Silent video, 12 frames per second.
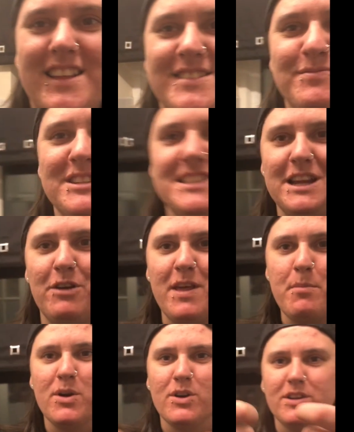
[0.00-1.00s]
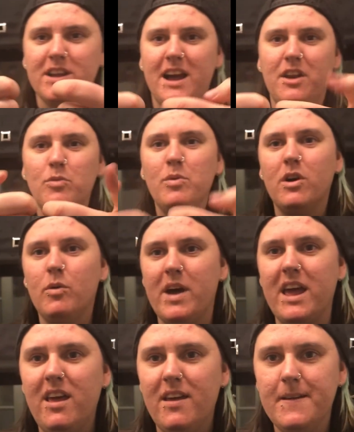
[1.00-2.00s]
and we'll see how they burn. How long we got to
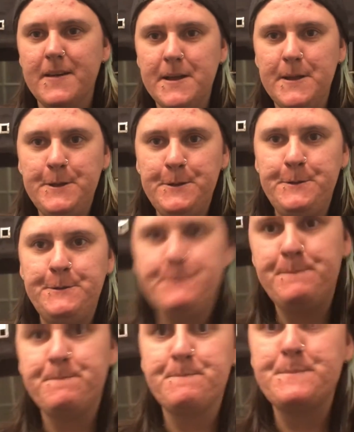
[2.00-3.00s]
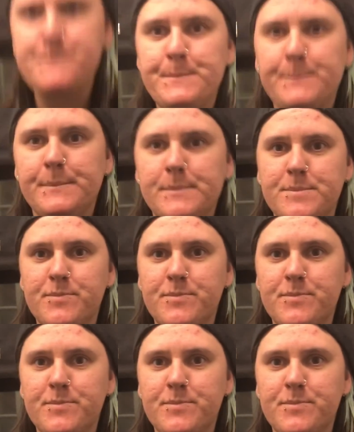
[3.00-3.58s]
wait? Couple hours.